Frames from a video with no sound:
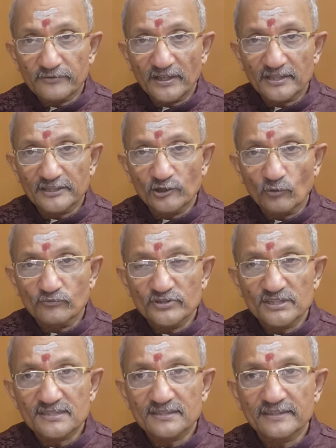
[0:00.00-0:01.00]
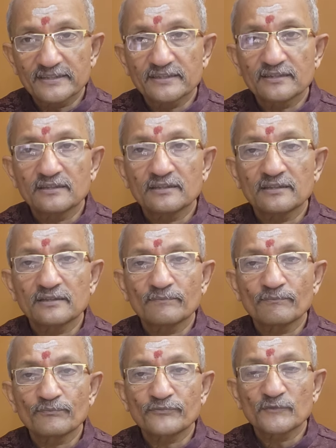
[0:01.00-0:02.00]
fairly obviously
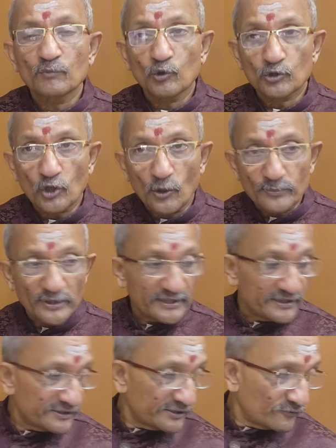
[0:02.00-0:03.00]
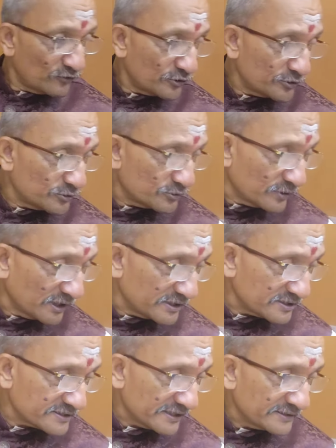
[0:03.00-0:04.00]
more complicated for you to
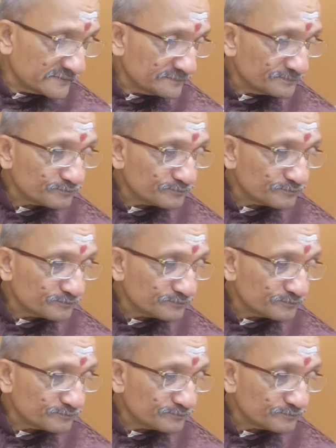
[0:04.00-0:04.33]
understand.